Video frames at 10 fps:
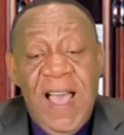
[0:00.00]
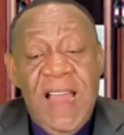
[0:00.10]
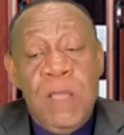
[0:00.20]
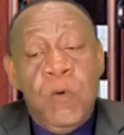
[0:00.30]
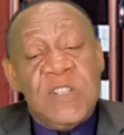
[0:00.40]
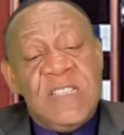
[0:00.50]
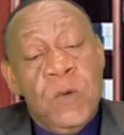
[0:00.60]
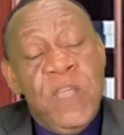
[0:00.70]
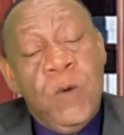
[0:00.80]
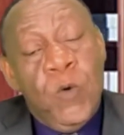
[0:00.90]
And he
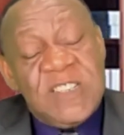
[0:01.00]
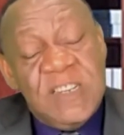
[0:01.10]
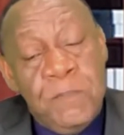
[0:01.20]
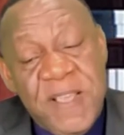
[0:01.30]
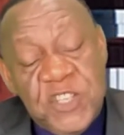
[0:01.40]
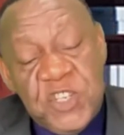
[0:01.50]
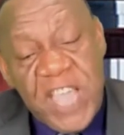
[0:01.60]
wasn't being